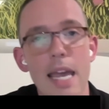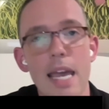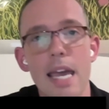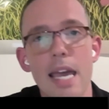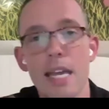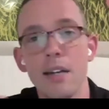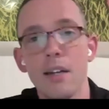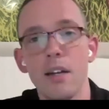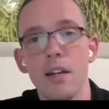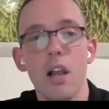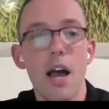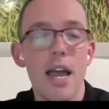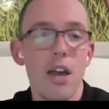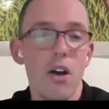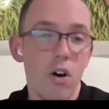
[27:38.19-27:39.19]
in
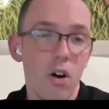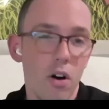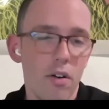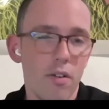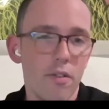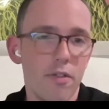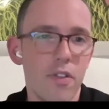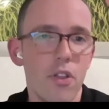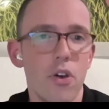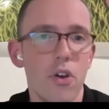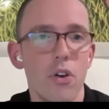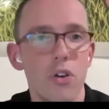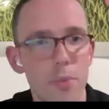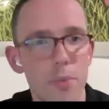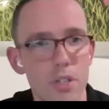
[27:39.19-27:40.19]
light of the
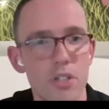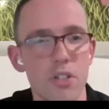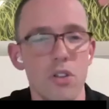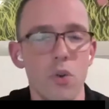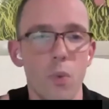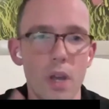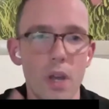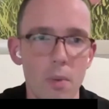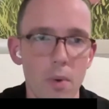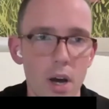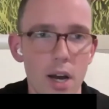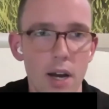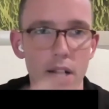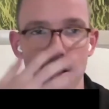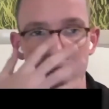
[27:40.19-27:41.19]
Ubers and the
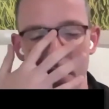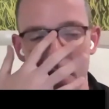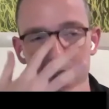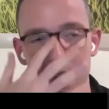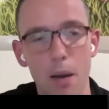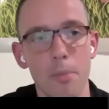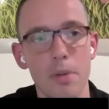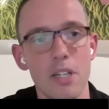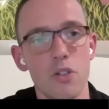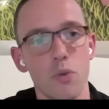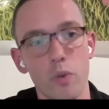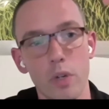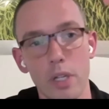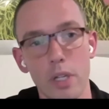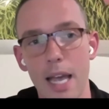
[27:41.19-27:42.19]
WeWorks and these companies that
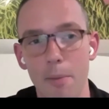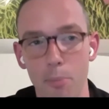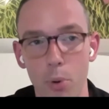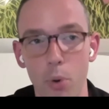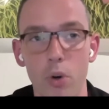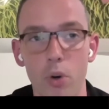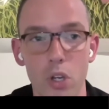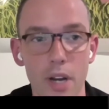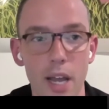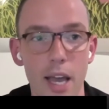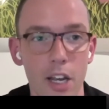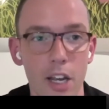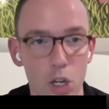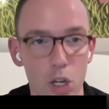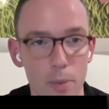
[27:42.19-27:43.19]
really had poor unit
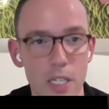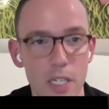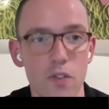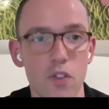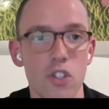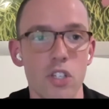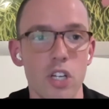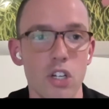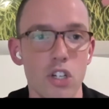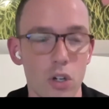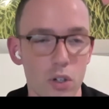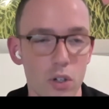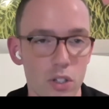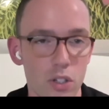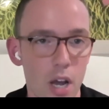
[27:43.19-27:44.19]
economics for such a
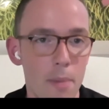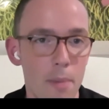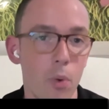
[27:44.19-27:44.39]
long time,